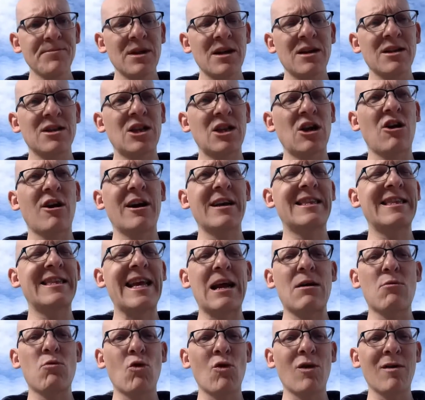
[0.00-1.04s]
that I
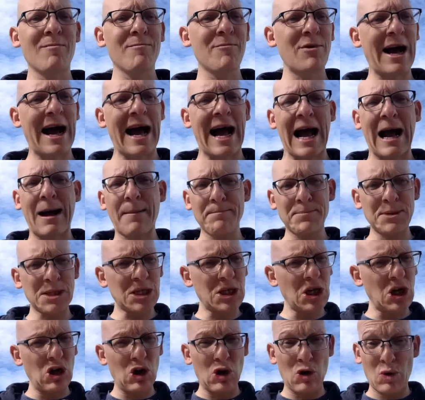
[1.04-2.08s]
think will
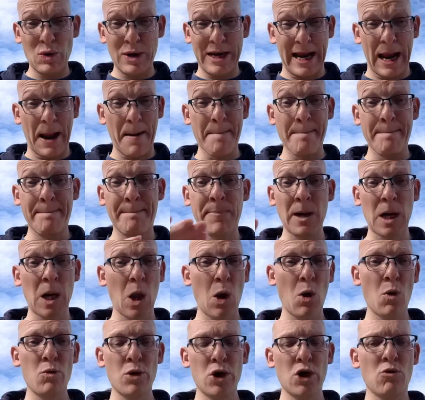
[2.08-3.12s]
absolutely
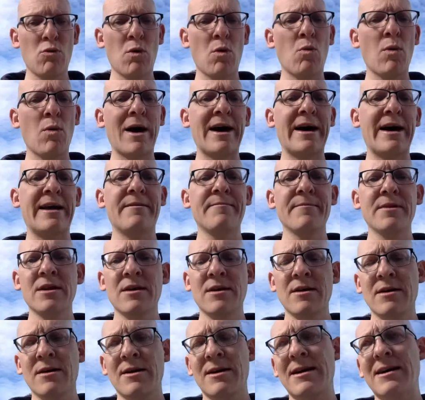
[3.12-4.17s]
blow you away.
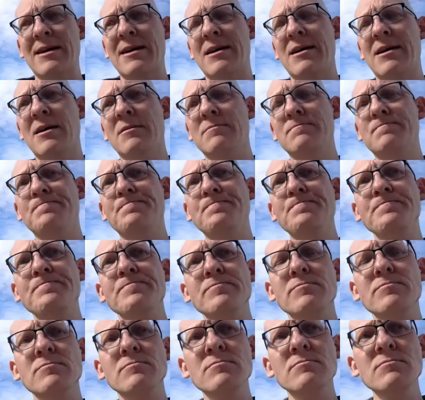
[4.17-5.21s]

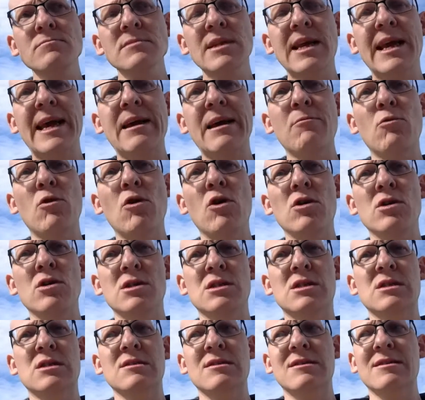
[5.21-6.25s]
It
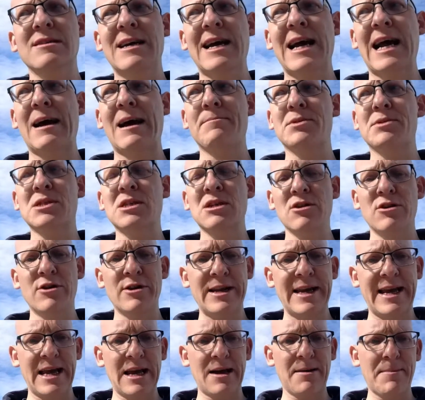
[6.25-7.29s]
was
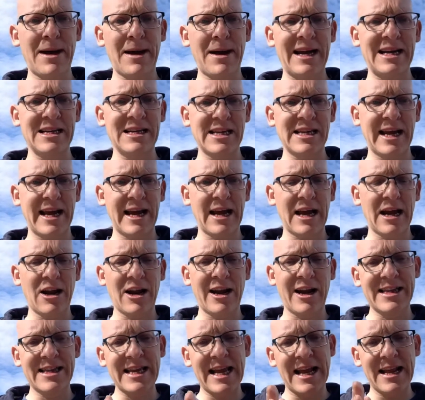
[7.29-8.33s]
absolutely amazing. And I
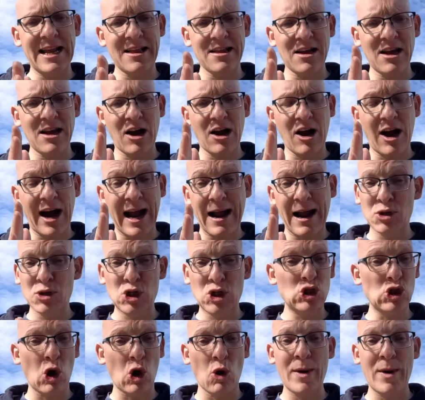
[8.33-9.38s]
think I am
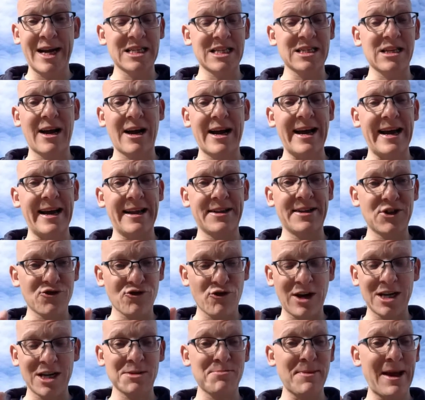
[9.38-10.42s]
so excited.
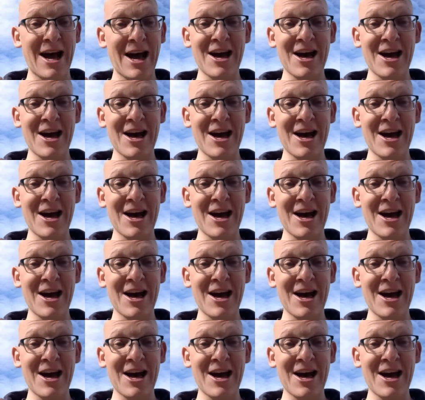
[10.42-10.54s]
Trust me.